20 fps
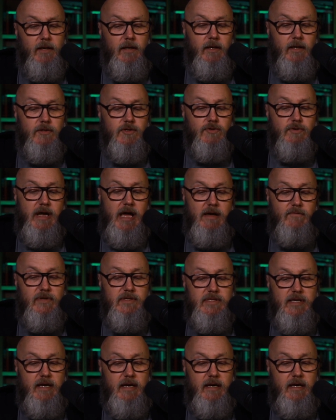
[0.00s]

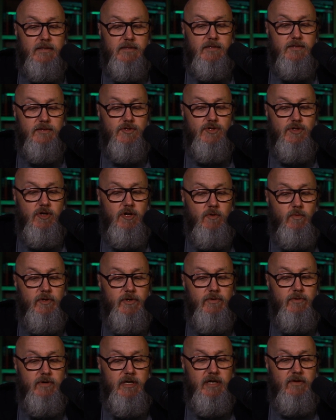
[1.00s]
Travis asks, Joe, will
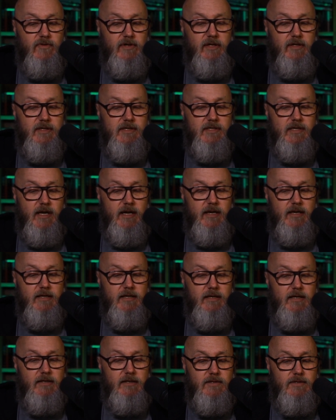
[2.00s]
you give
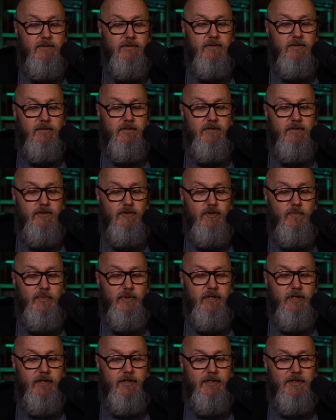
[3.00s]
insight into the new
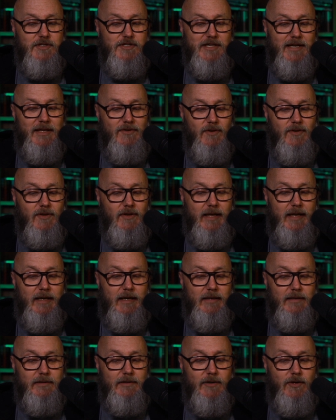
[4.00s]
book, Gentle
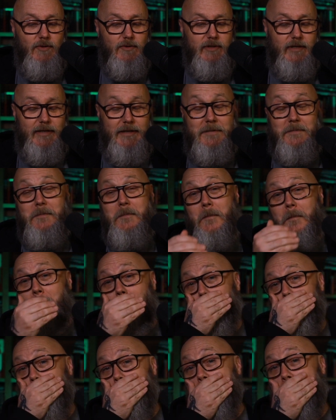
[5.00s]
and Lowly?
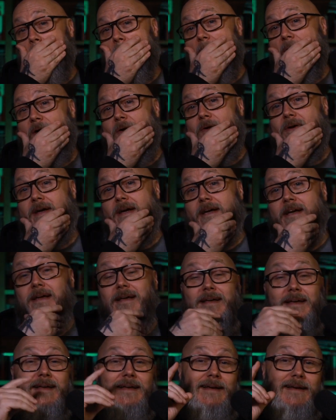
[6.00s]
Okay.
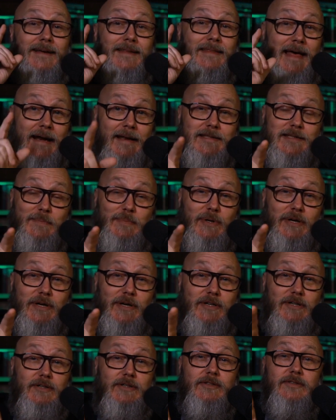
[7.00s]
That is a
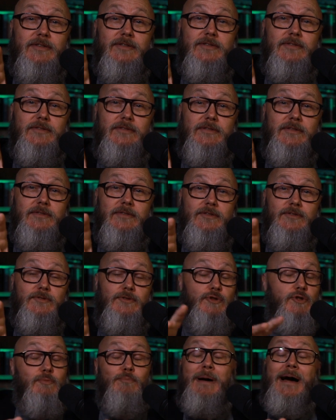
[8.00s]
book.
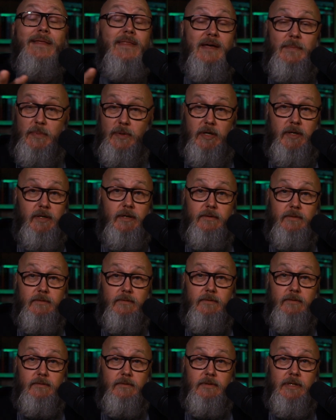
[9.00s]
You should buy that book.
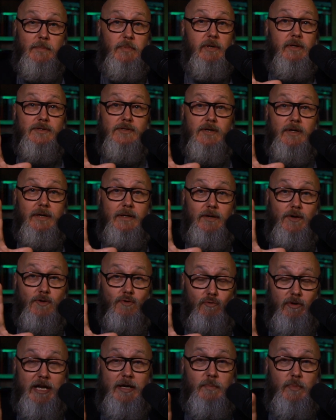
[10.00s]
That book is a
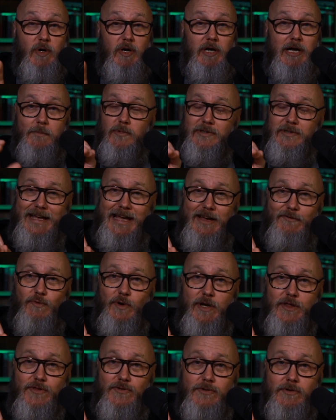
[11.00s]
great book. I'm only
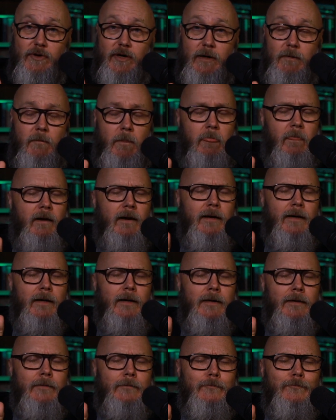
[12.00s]
halfway through it. I'm